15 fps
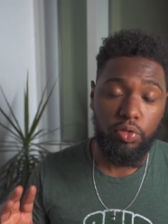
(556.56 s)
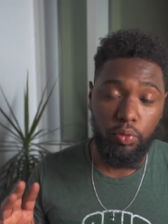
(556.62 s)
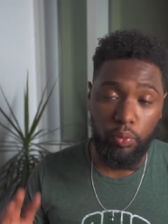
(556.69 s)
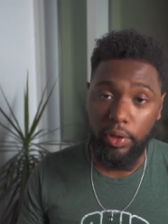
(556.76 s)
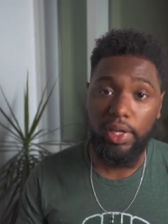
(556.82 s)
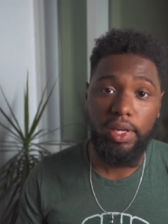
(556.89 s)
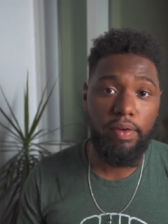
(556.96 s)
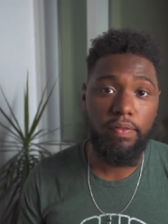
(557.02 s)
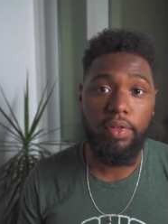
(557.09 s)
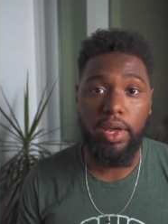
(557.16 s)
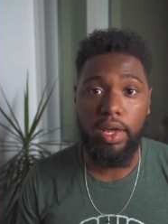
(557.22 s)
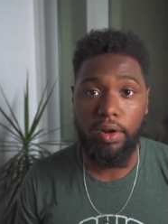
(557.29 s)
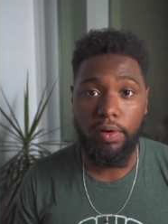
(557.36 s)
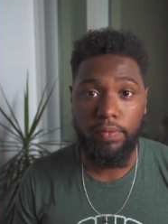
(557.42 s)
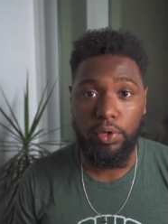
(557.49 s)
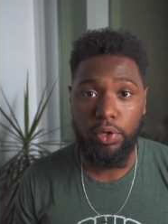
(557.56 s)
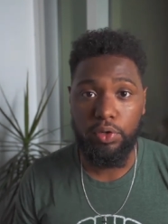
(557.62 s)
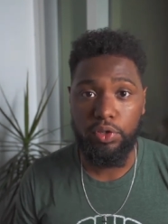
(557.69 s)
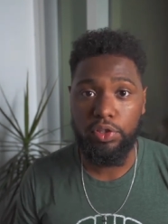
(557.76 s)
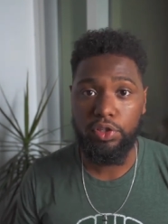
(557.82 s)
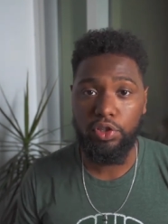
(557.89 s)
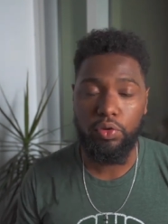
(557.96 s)
three of the
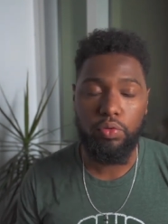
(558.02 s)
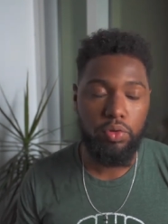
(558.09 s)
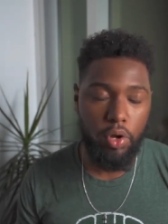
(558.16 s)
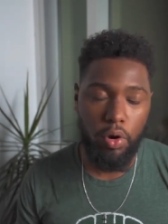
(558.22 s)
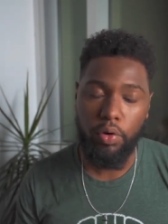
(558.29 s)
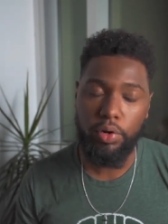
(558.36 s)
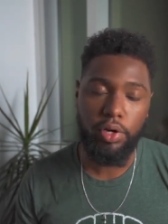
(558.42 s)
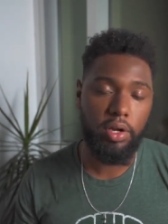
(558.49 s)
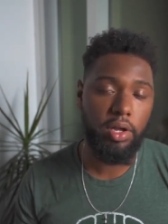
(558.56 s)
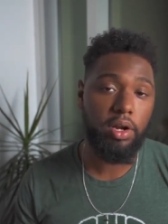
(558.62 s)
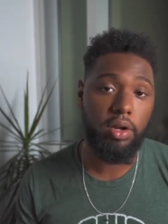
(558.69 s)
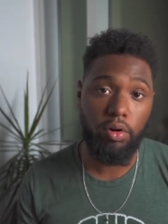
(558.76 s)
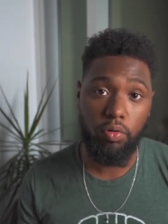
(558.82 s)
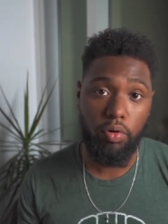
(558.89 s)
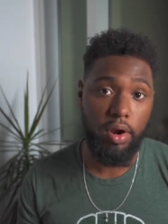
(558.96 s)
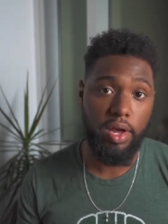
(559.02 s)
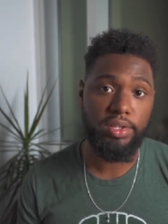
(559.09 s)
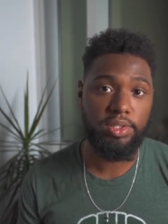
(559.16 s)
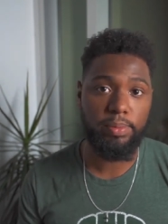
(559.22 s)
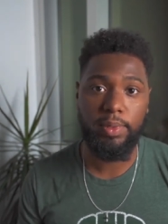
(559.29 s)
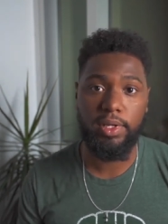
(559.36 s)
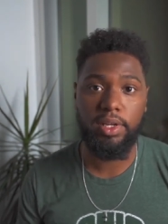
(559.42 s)
interviews, you know you're gonna
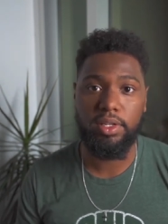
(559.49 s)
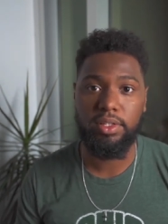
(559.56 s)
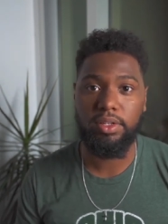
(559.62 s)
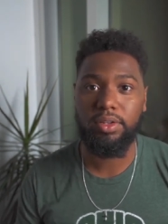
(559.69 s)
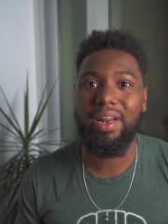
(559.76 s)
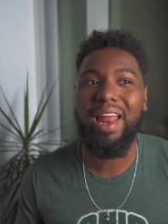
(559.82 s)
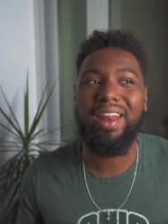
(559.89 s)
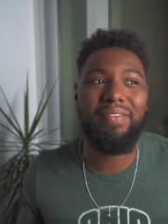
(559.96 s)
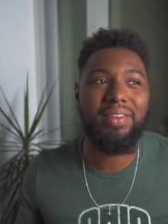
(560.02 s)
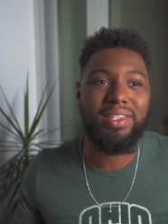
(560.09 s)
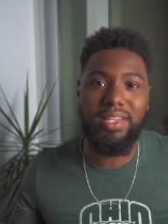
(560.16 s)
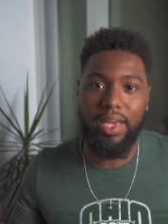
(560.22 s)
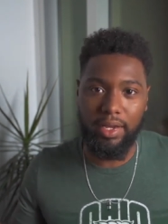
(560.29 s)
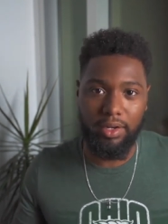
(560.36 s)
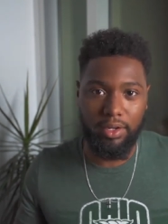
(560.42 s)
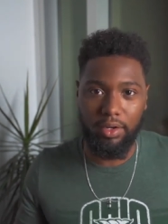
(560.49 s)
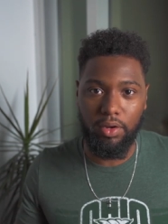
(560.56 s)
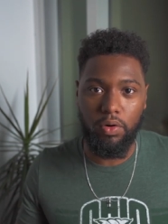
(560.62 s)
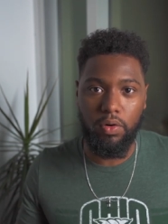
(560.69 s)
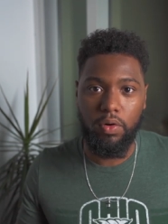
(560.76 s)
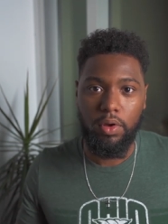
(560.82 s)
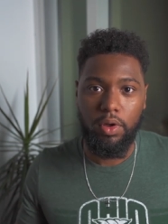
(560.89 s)
crush because they're not even
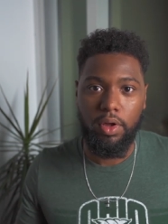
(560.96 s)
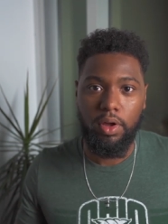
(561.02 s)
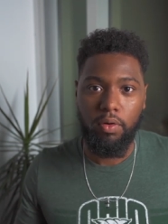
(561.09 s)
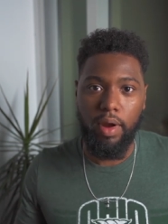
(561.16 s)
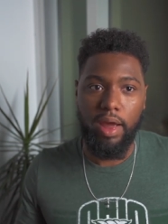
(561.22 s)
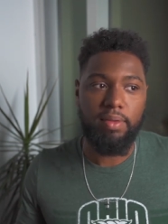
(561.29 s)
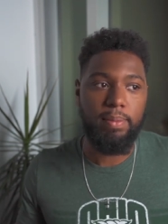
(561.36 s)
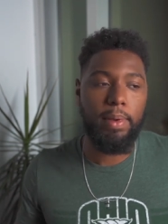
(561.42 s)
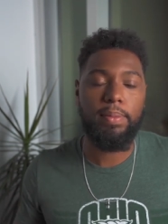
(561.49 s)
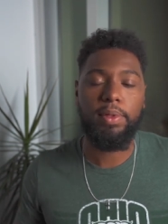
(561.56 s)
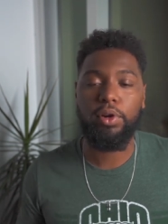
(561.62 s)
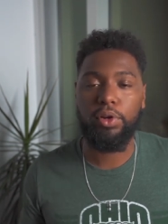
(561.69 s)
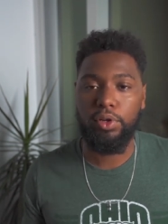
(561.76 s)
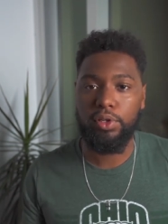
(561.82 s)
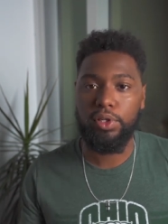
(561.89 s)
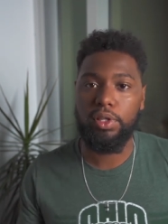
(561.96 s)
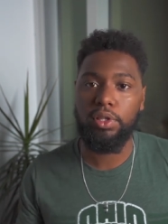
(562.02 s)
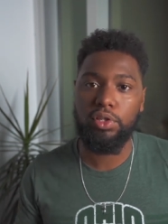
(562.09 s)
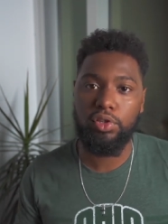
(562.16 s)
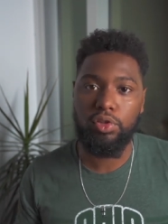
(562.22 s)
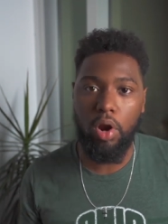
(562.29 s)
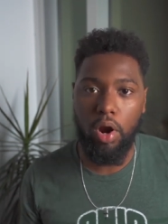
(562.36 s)
technical, right? Maybe they're using
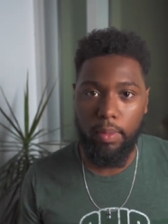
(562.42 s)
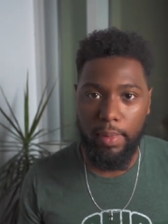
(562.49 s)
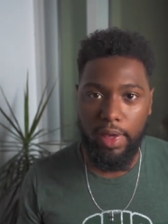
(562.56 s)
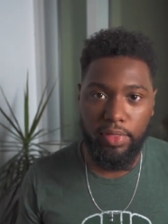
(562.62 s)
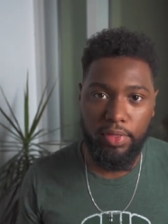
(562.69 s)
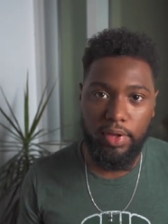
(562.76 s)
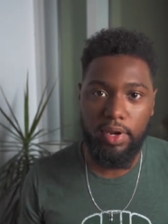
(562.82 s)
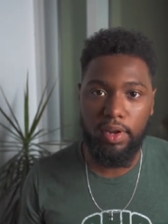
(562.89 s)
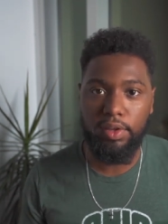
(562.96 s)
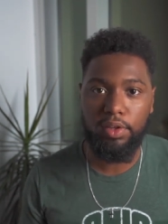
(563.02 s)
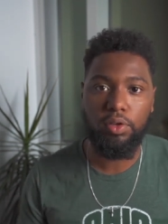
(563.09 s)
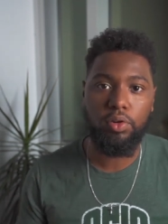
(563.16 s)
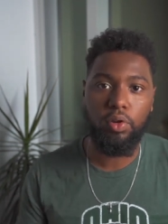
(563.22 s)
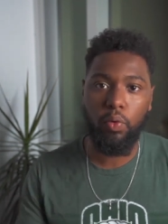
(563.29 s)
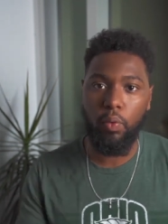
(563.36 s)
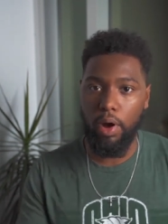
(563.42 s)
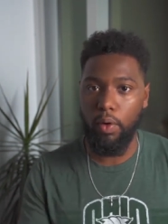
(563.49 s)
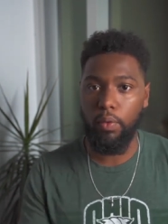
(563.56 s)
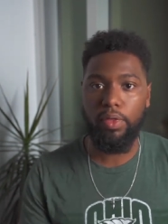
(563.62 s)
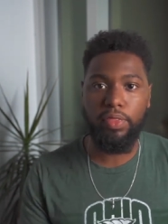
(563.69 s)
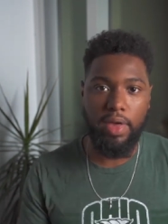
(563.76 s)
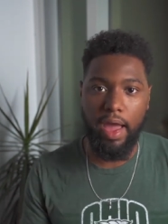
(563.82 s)
the STAR method and you do
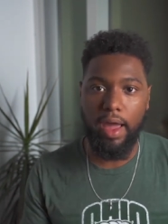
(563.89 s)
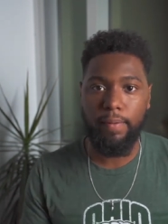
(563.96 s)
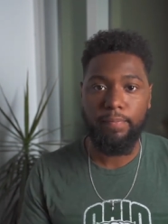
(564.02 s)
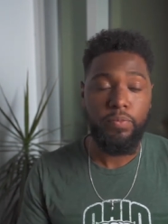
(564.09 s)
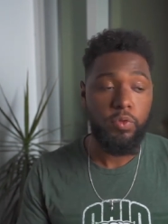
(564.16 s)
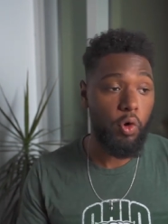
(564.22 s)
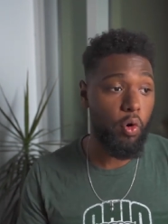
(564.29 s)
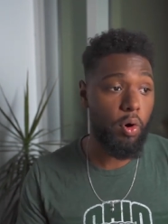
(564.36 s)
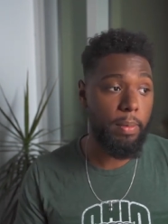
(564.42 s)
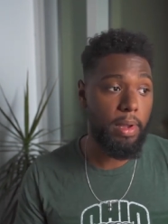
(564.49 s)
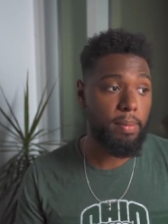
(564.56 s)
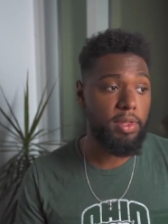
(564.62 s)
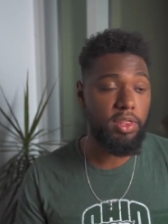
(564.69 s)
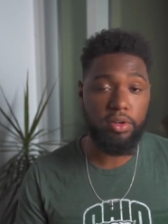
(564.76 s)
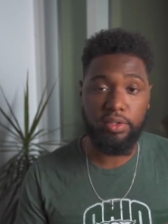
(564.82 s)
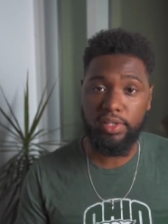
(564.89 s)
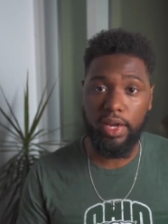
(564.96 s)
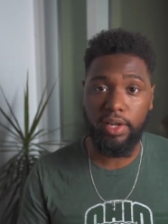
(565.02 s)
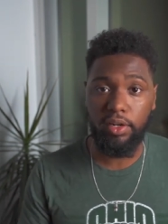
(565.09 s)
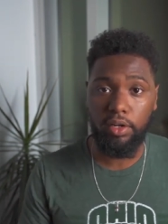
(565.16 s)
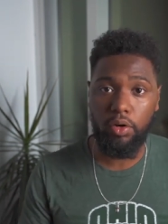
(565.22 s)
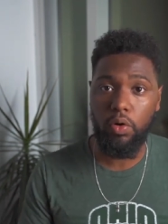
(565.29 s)
well with that, or maybe they're
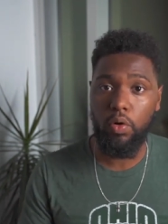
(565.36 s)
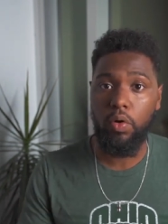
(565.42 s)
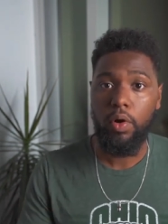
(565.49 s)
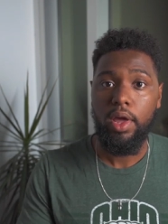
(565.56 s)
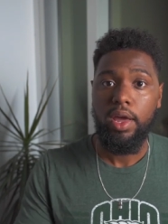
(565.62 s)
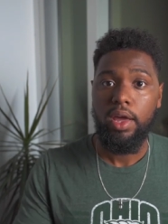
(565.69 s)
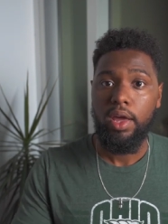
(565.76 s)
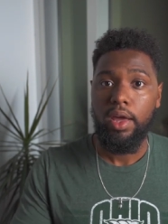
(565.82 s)
technical